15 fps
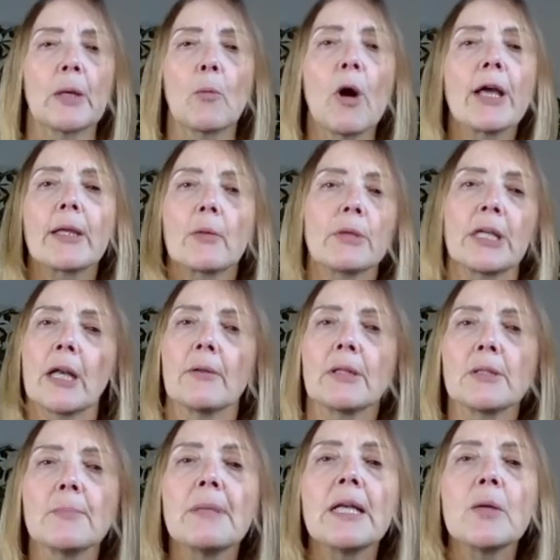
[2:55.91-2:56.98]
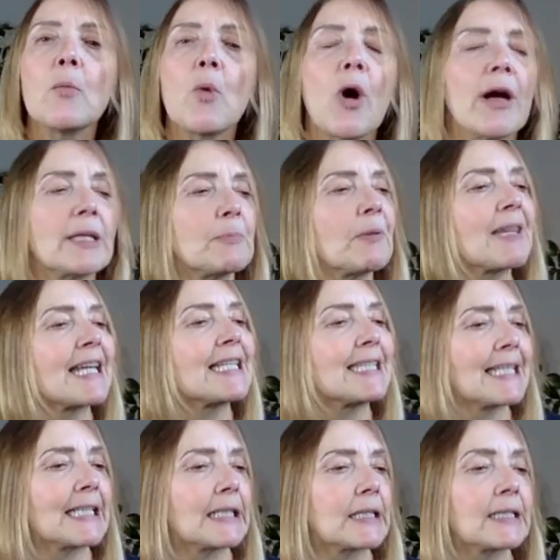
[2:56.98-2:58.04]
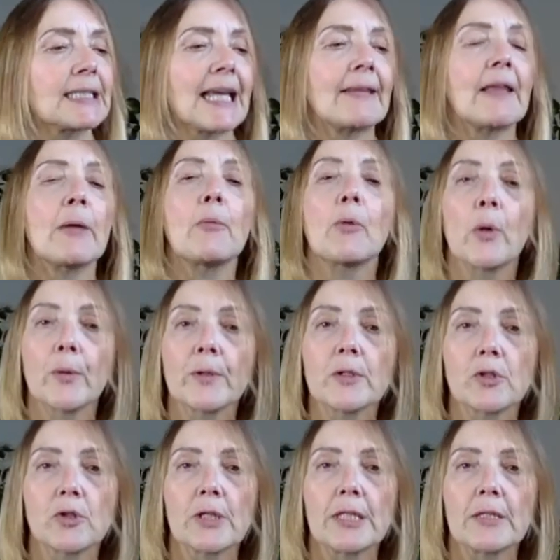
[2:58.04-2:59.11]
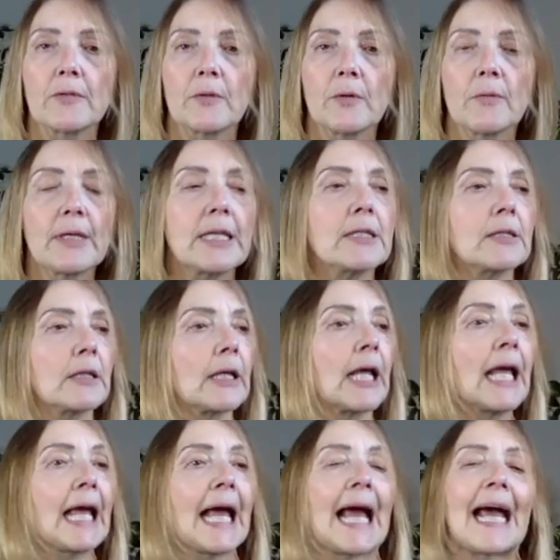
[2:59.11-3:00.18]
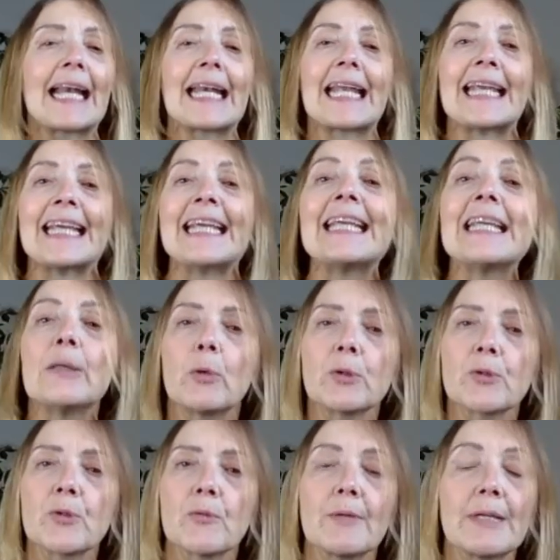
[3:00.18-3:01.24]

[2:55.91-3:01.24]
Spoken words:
Why, you know, there's a million whys, but they didn't, and they were on the streets for a reason, and he was the